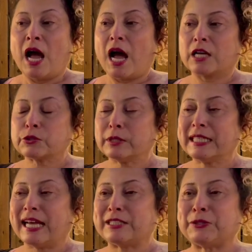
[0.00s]

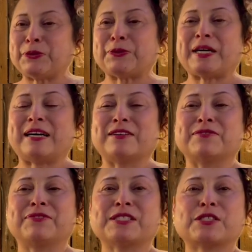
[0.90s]
Actually, I do.
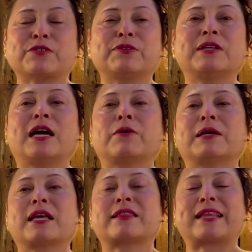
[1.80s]
First of all, I
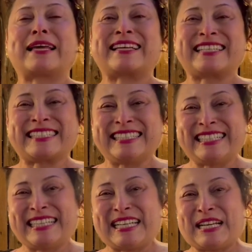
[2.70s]
want to thank
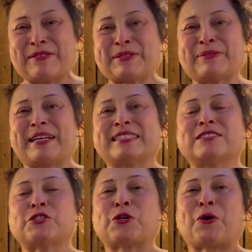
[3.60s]
everybody.
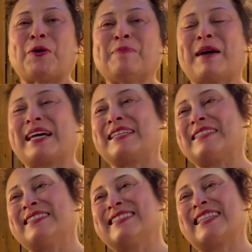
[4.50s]
Cho,
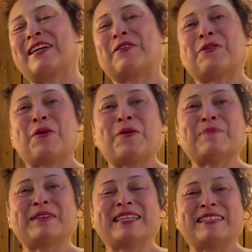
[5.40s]
my second
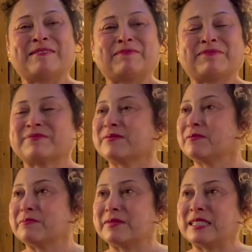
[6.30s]
home.
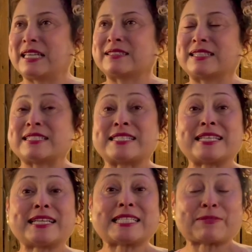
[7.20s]
This
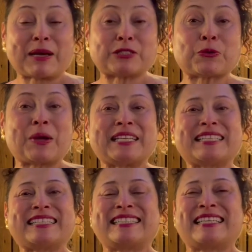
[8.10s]
year is my
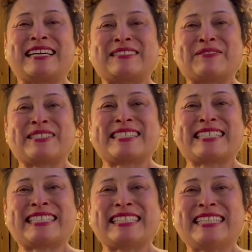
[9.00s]
20th
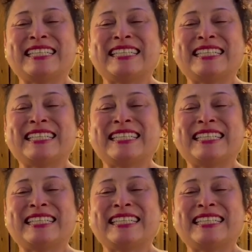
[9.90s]
anniversary